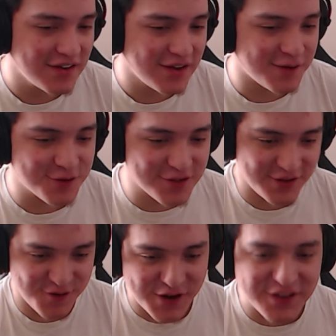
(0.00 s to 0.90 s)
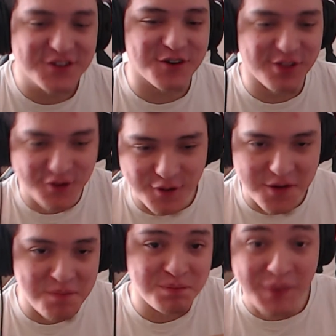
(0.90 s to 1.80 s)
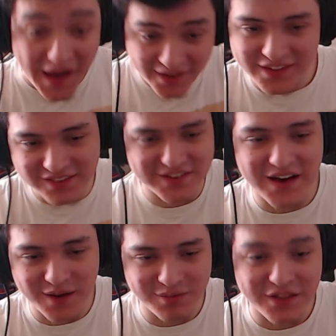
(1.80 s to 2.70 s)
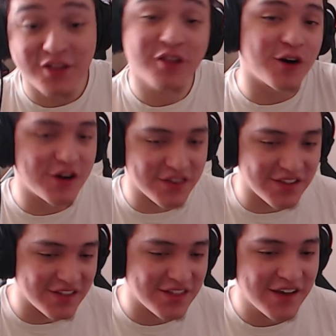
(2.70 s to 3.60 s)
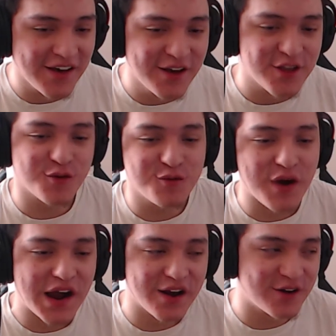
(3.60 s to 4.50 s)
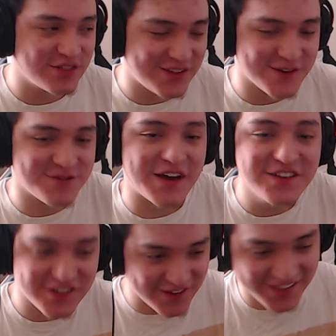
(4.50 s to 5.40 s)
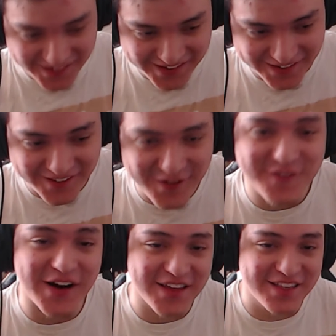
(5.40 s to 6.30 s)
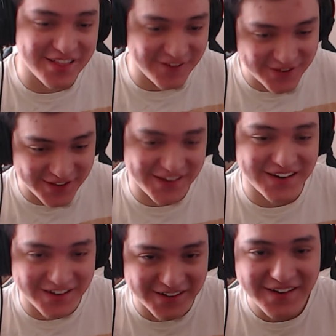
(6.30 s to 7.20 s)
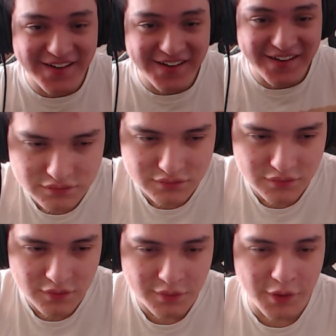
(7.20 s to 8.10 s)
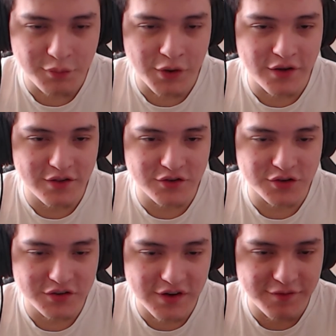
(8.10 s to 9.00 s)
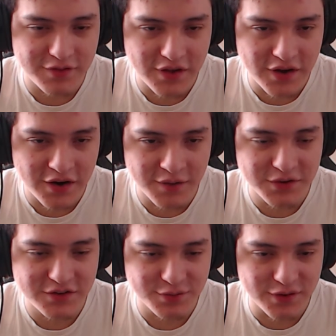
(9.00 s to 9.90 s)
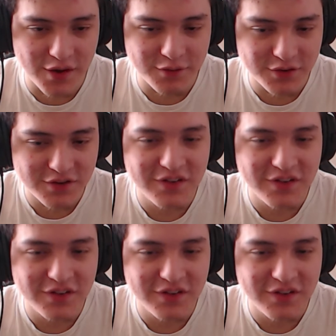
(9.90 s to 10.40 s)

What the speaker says: It was the Avengers going back in time that started this. So why aren't the Avengers in here? Why is Loki in here? Why does the church have an image of the devil?